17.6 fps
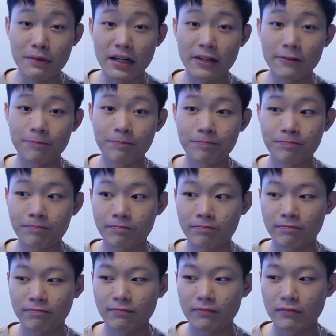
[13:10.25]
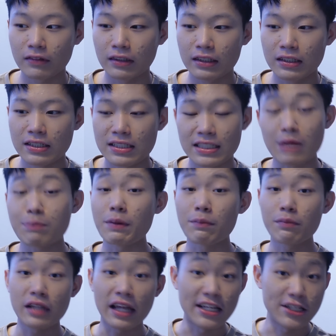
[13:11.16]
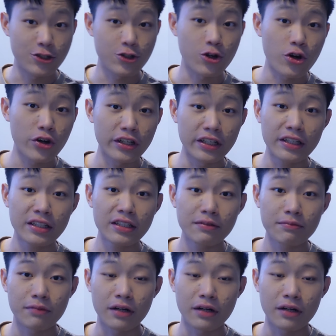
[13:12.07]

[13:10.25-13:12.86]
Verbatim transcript: but some people enjoy it.